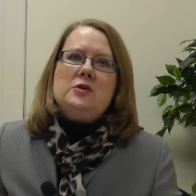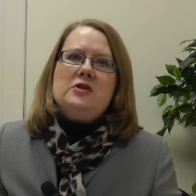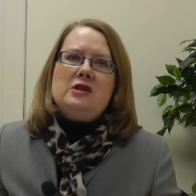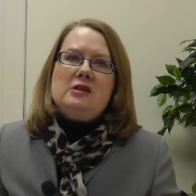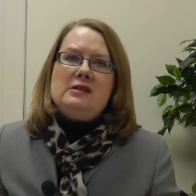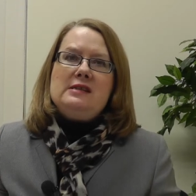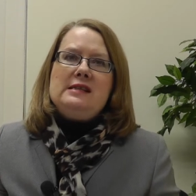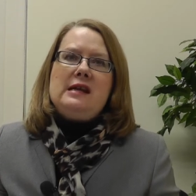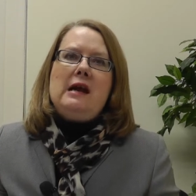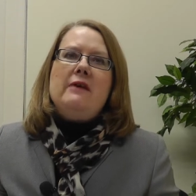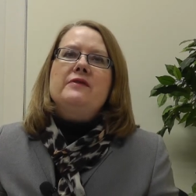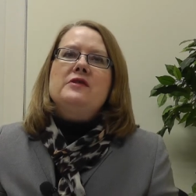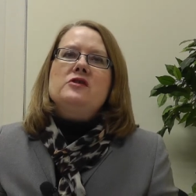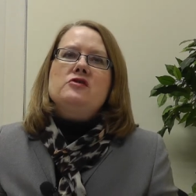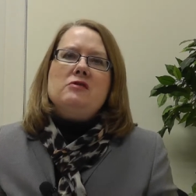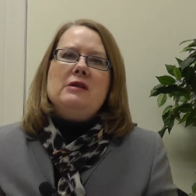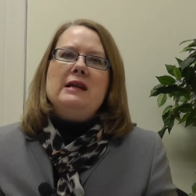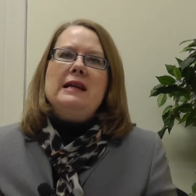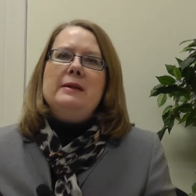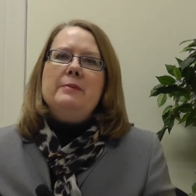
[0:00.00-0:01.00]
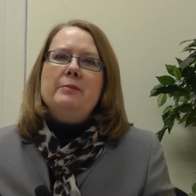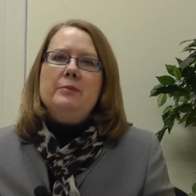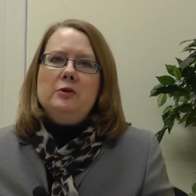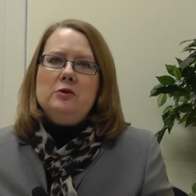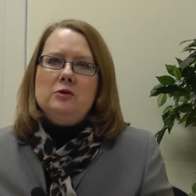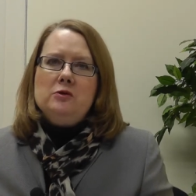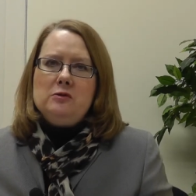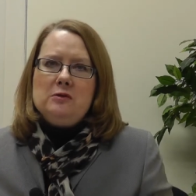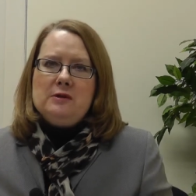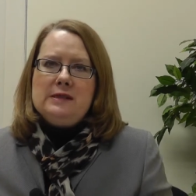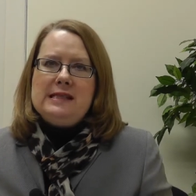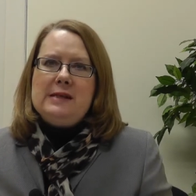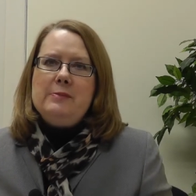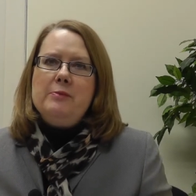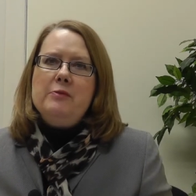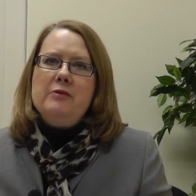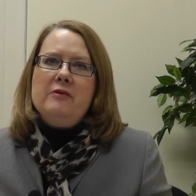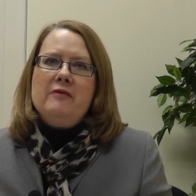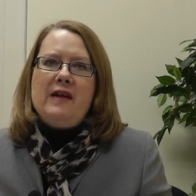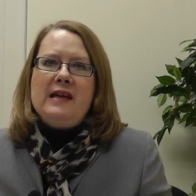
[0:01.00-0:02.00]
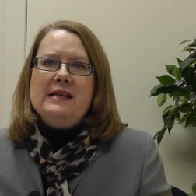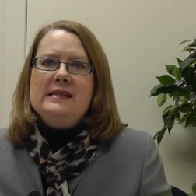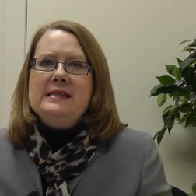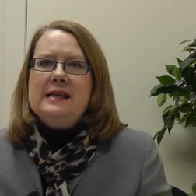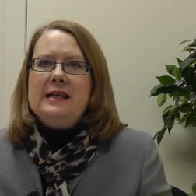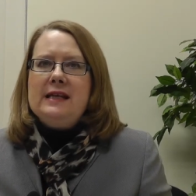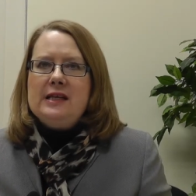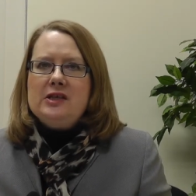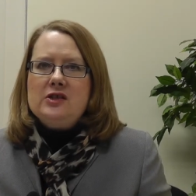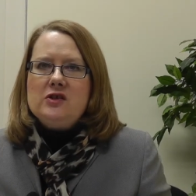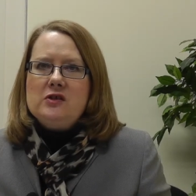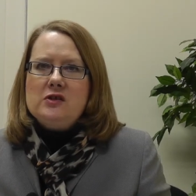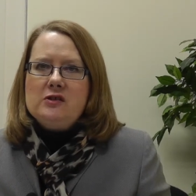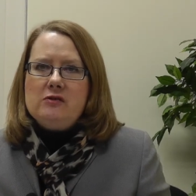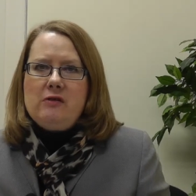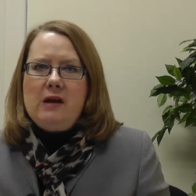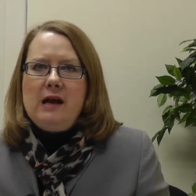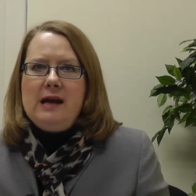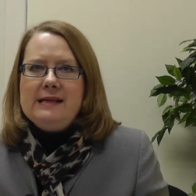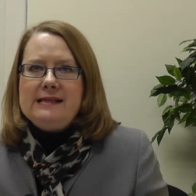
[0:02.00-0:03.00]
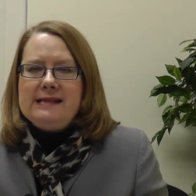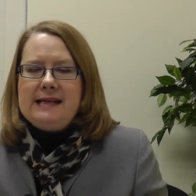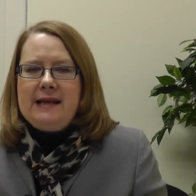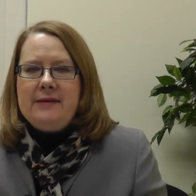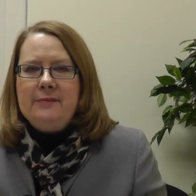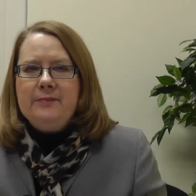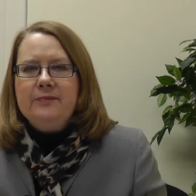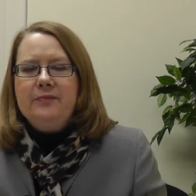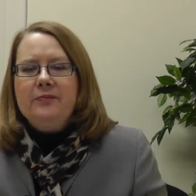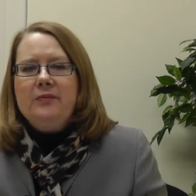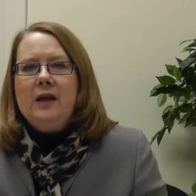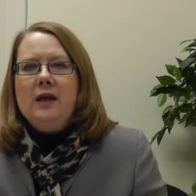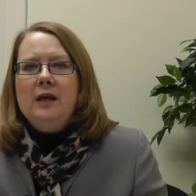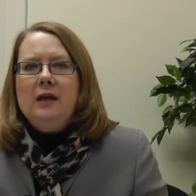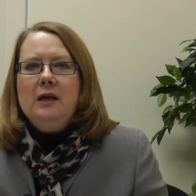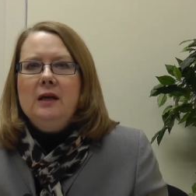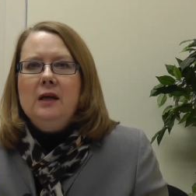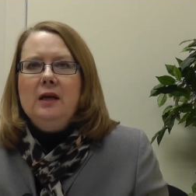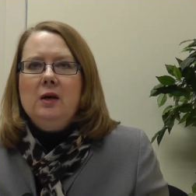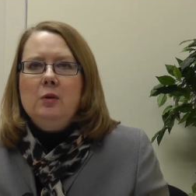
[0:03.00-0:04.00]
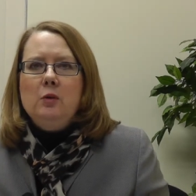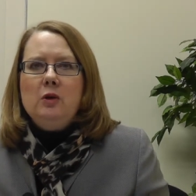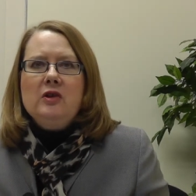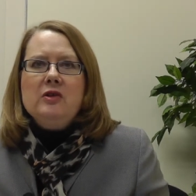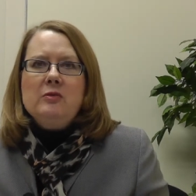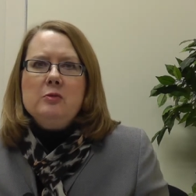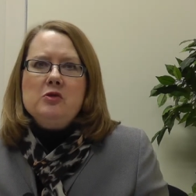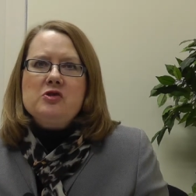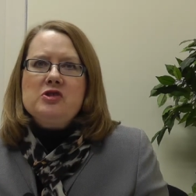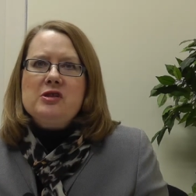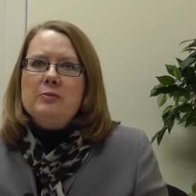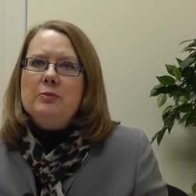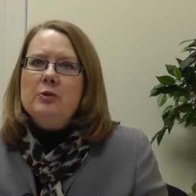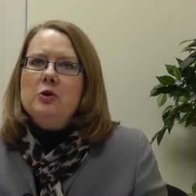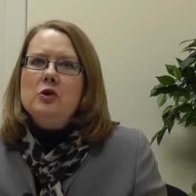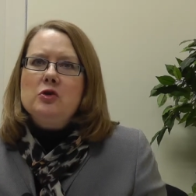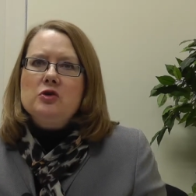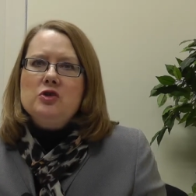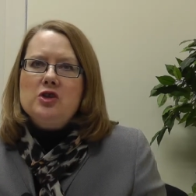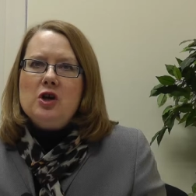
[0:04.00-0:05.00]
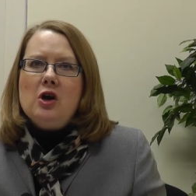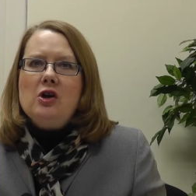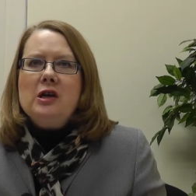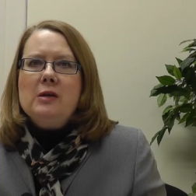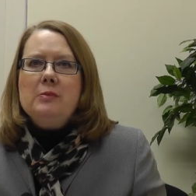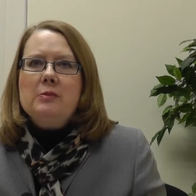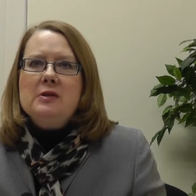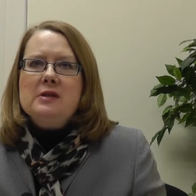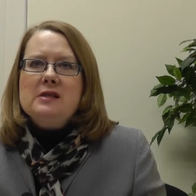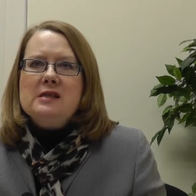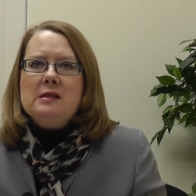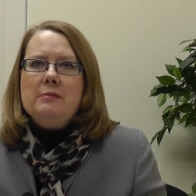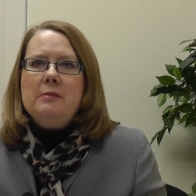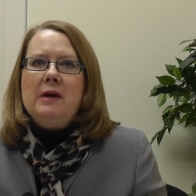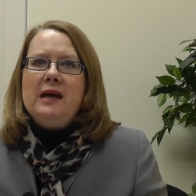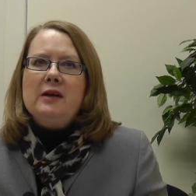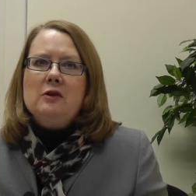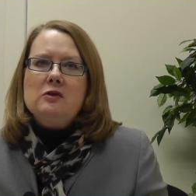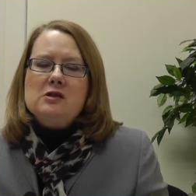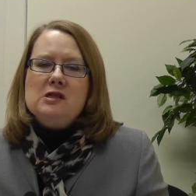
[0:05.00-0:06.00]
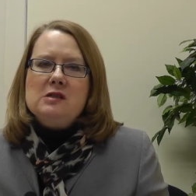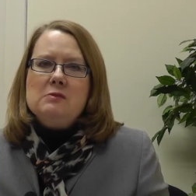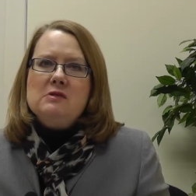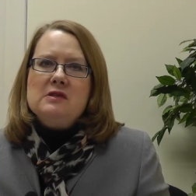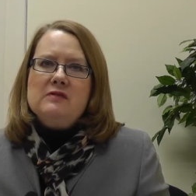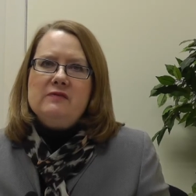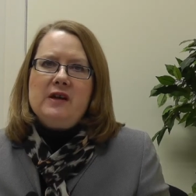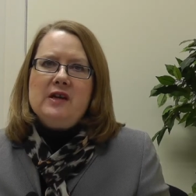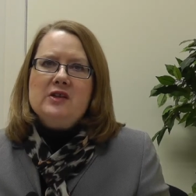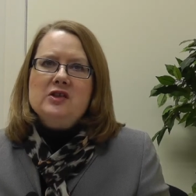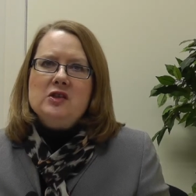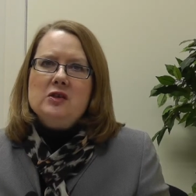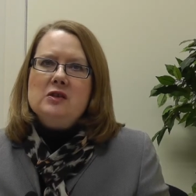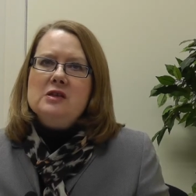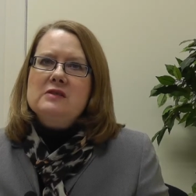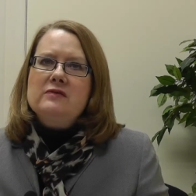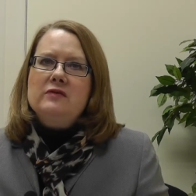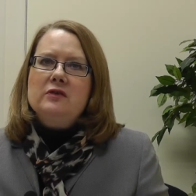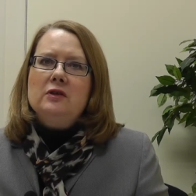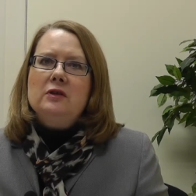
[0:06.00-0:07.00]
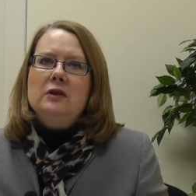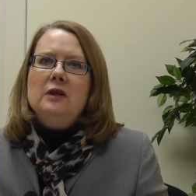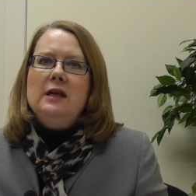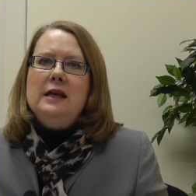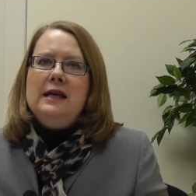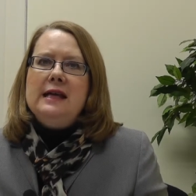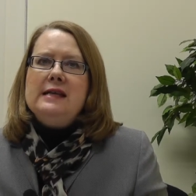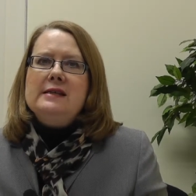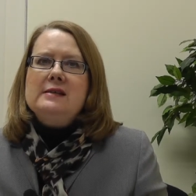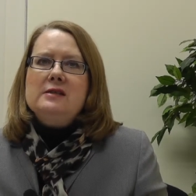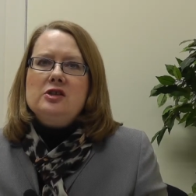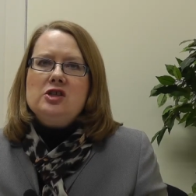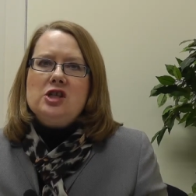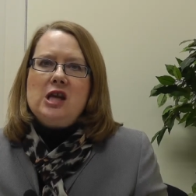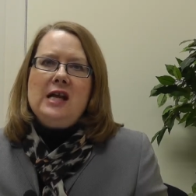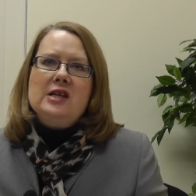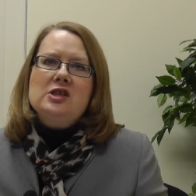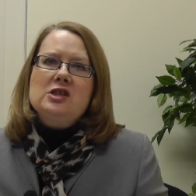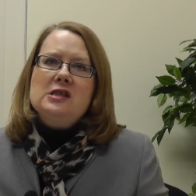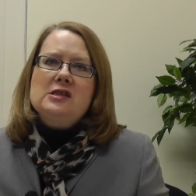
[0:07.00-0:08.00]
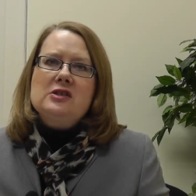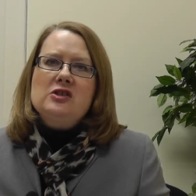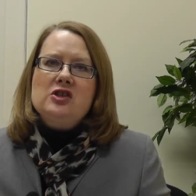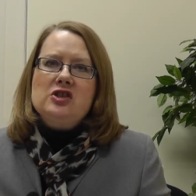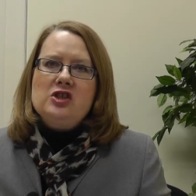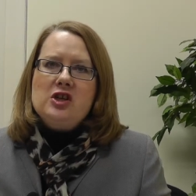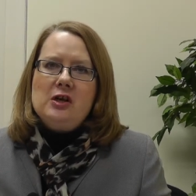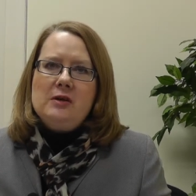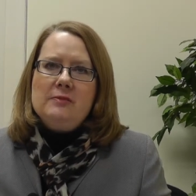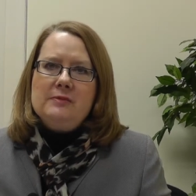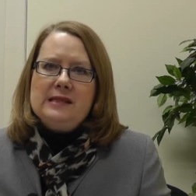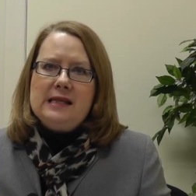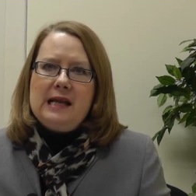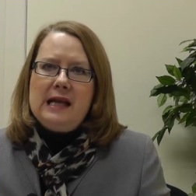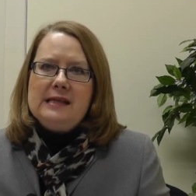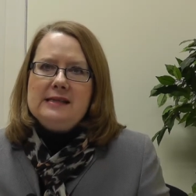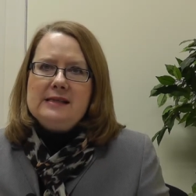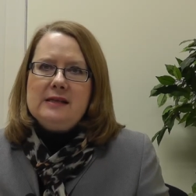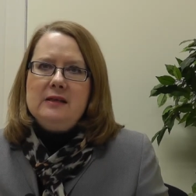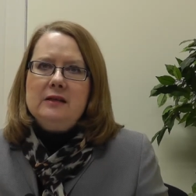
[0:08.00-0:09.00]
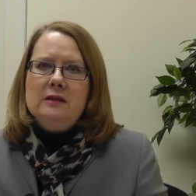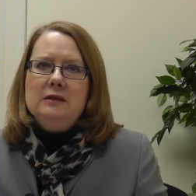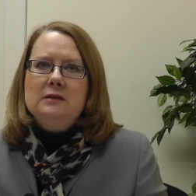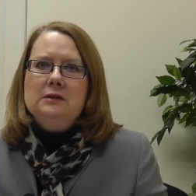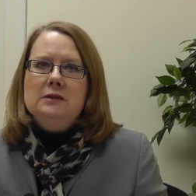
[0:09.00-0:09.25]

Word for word: with your staff is really important in preventing issues arising. One of the most important documents that my customers find useful is the changes to terms letter.